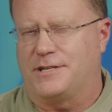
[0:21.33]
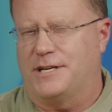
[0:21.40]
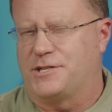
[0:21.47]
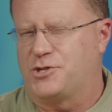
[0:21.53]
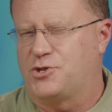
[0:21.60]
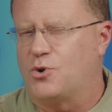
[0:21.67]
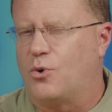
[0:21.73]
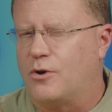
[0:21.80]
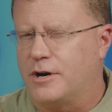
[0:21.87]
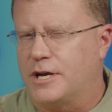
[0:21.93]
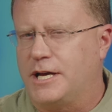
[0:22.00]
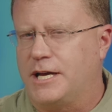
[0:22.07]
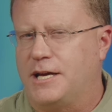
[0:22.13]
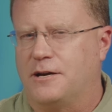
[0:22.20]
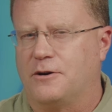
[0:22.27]
a
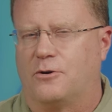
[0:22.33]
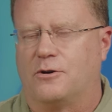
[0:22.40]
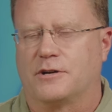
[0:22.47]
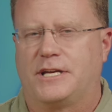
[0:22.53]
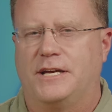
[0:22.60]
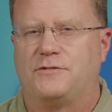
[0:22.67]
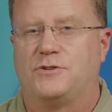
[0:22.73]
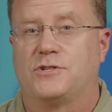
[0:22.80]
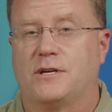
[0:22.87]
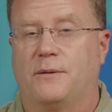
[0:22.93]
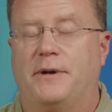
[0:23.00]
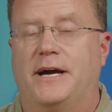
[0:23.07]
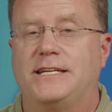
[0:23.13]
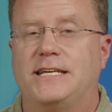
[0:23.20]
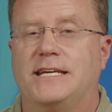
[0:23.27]
story or gives you
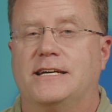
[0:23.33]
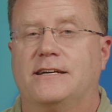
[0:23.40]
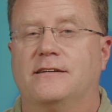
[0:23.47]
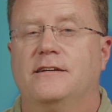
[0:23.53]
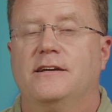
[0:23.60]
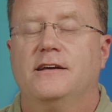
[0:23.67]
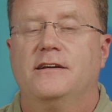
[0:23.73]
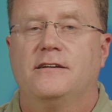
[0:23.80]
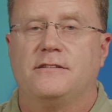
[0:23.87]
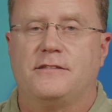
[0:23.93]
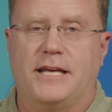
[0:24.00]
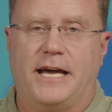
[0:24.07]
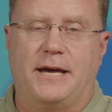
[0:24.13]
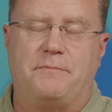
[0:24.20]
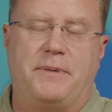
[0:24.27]
some idea
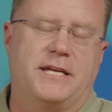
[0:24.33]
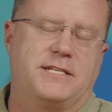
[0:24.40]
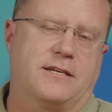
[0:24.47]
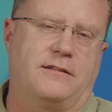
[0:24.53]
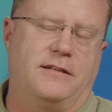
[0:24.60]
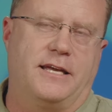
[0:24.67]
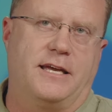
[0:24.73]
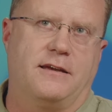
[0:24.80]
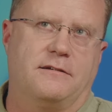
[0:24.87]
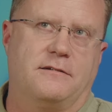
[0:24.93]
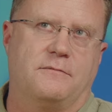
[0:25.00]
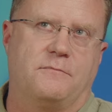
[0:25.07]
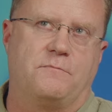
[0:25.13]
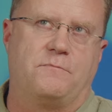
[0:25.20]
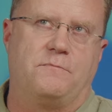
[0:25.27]
that
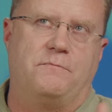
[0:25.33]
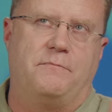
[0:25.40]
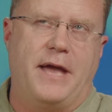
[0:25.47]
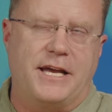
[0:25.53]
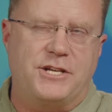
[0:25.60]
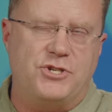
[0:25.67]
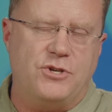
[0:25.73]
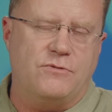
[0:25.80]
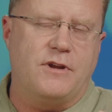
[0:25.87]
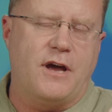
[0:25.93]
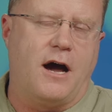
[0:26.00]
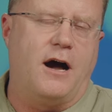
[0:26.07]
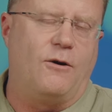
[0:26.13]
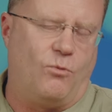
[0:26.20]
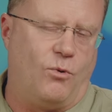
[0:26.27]
basically makes you
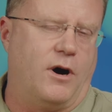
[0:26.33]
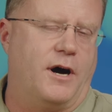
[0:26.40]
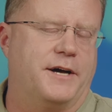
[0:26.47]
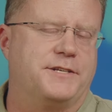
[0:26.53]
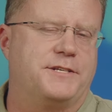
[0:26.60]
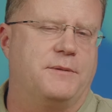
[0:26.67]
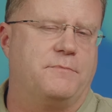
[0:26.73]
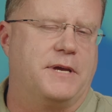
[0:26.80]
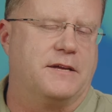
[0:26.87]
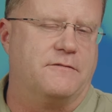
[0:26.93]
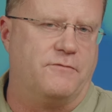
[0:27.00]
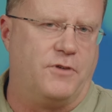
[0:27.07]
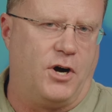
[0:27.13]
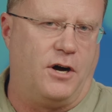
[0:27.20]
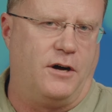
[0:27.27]
not want to be
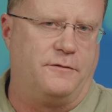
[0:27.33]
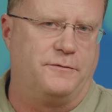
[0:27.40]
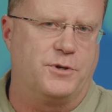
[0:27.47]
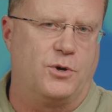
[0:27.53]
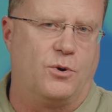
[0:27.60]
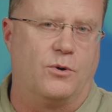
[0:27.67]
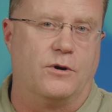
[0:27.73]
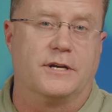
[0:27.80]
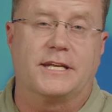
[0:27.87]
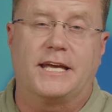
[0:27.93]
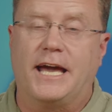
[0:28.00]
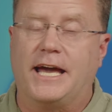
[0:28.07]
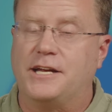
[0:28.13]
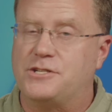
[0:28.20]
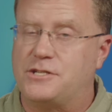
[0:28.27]
involved or
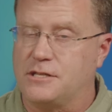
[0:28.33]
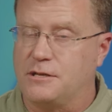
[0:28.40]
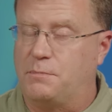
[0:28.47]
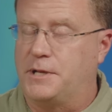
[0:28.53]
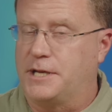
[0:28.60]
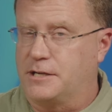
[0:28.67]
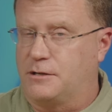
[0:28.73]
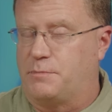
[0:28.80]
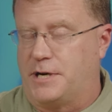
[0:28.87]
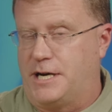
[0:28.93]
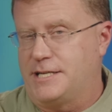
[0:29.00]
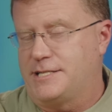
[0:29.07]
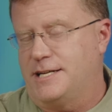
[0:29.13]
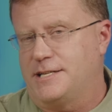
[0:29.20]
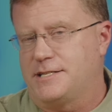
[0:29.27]
engaged in the political
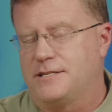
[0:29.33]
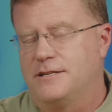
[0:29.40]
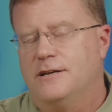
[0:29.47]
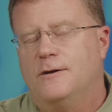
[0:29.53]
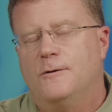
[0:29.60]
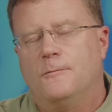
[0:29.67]
process.